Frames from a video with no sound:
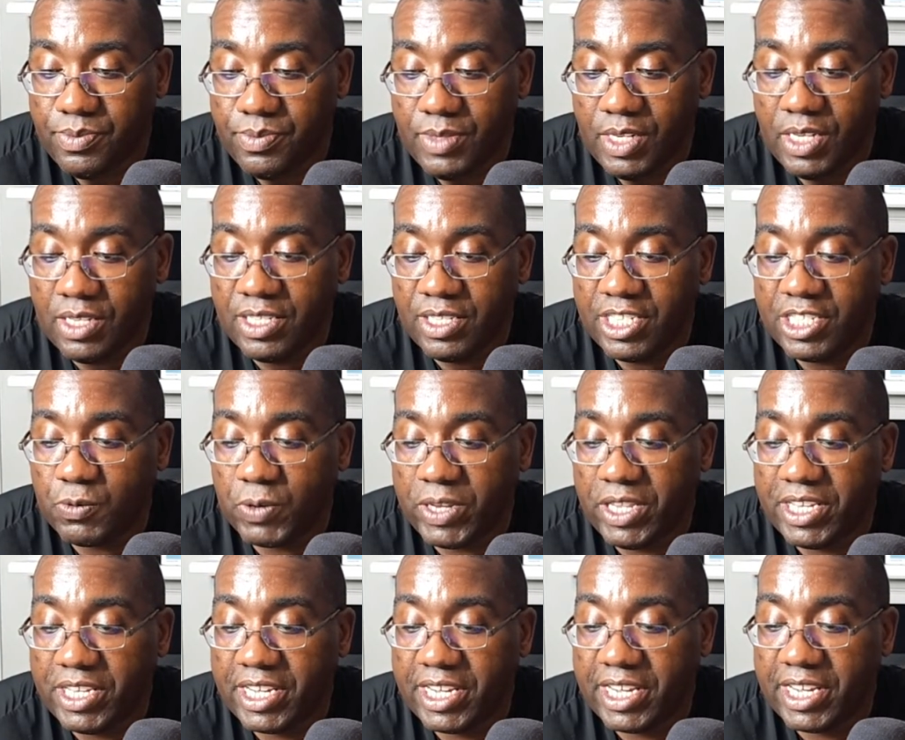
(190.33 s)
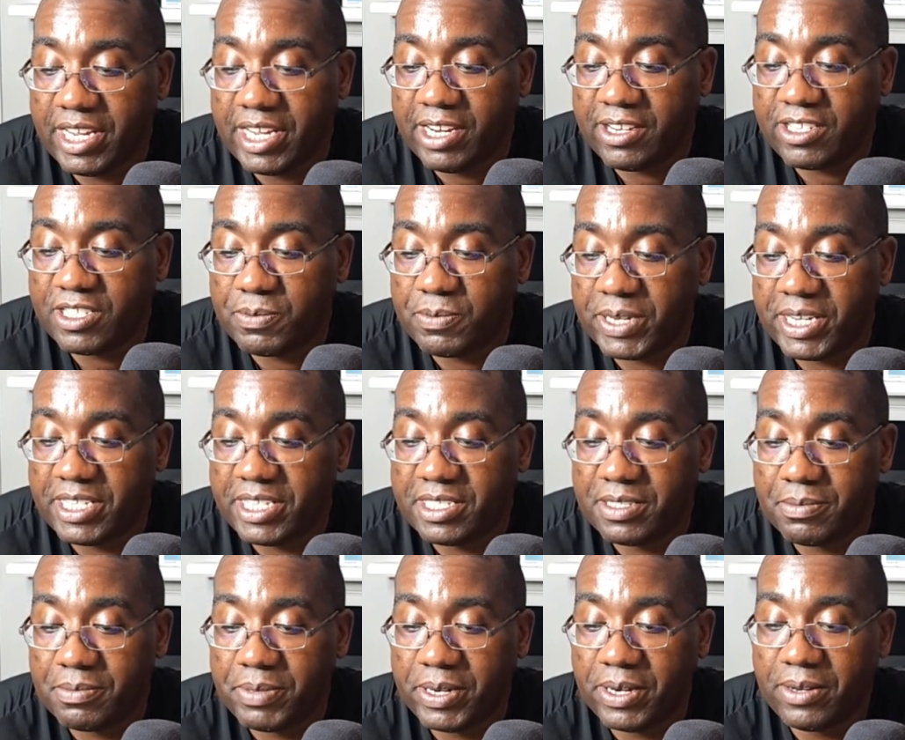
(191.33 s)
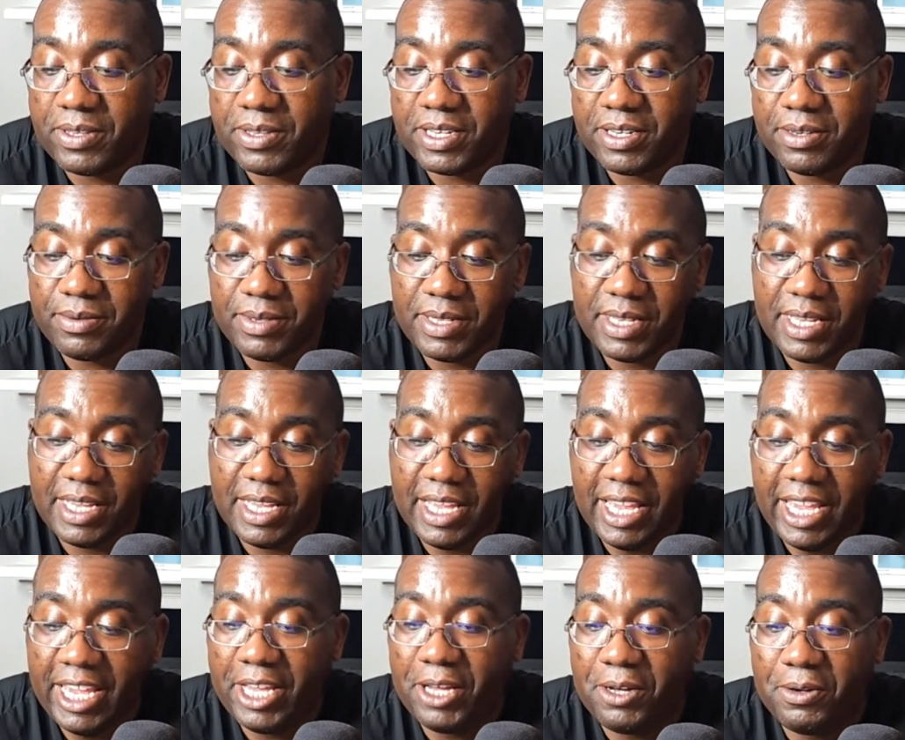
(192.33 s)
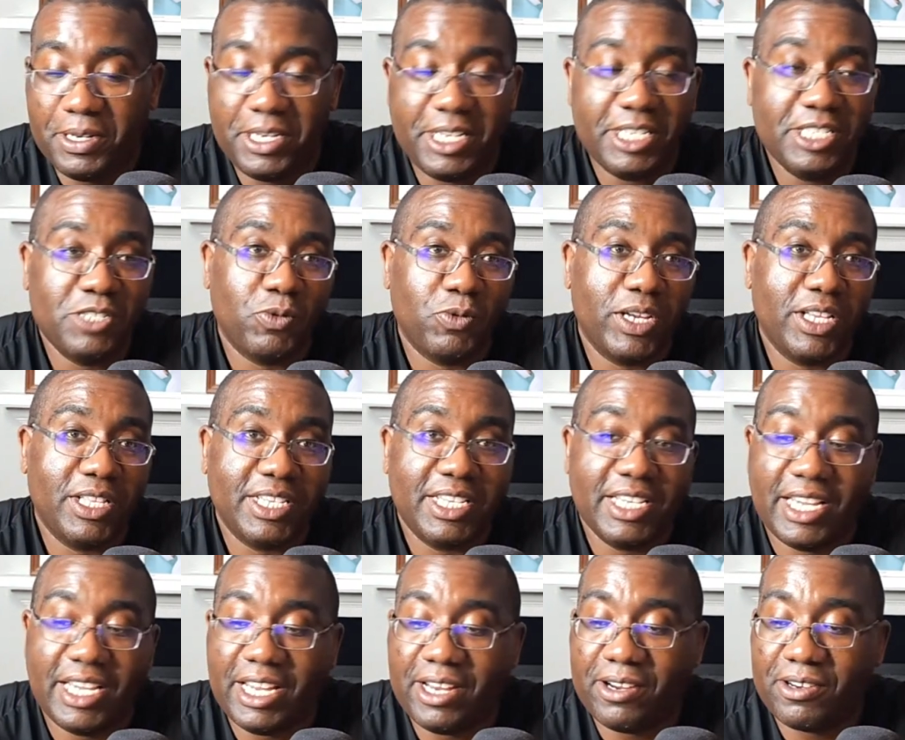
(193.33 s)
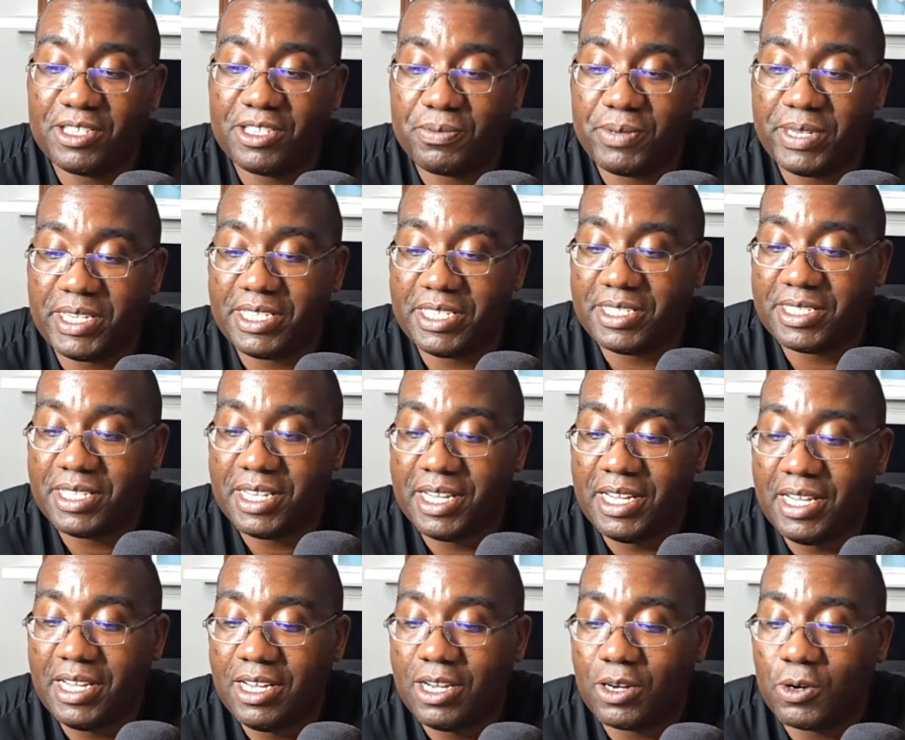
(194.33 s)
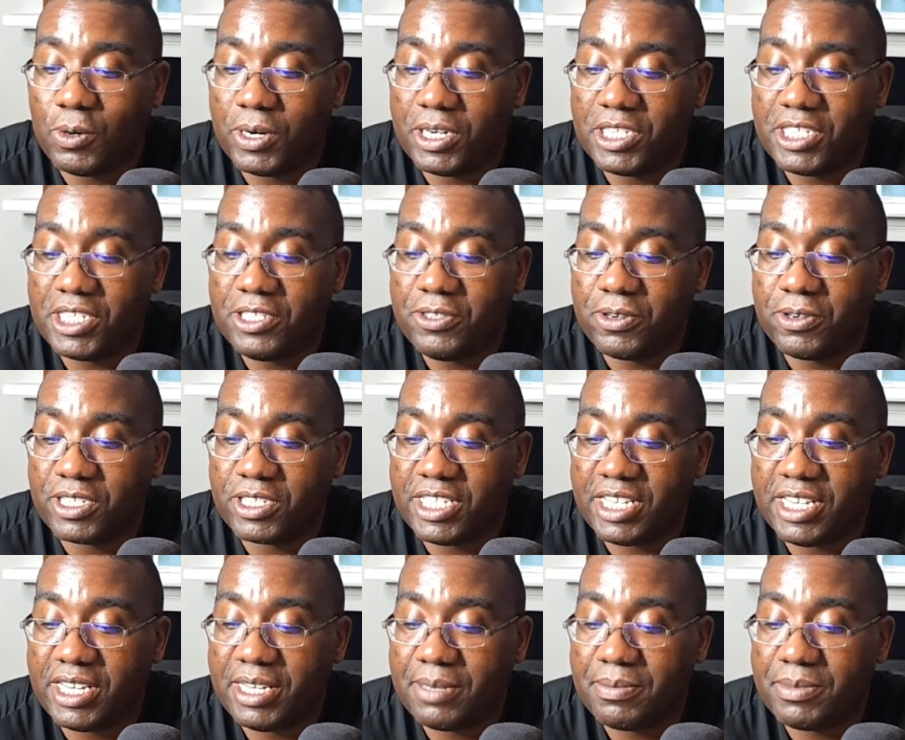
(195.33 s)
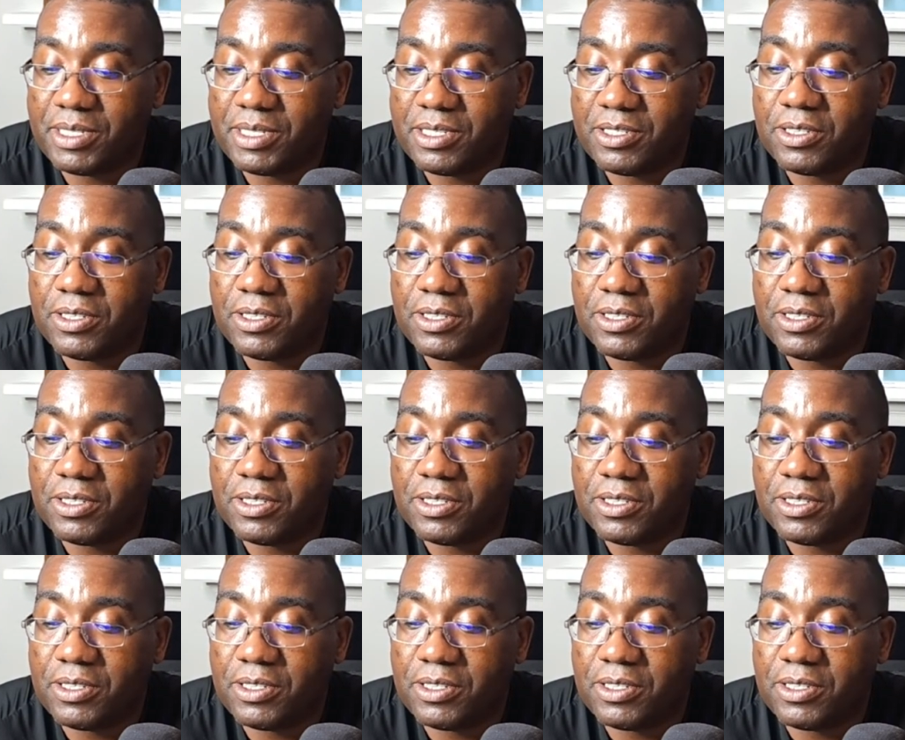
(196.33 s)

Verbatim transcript: Israeli airspace apparently hail in Israeli airspace, according to New York Times.